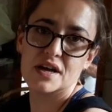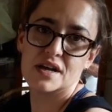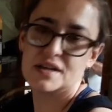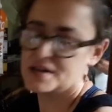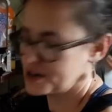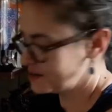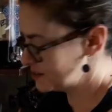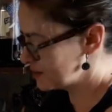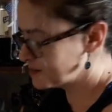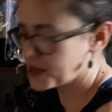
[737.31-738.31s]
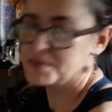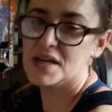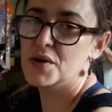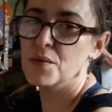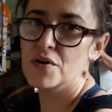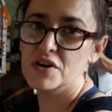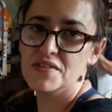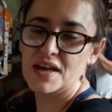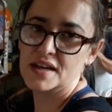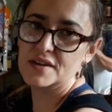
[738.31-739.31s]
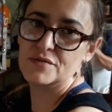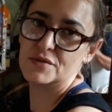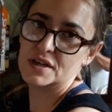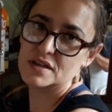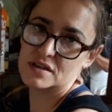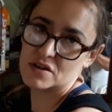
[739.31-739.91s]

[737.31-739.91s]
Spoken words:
And sometimes I worry that if we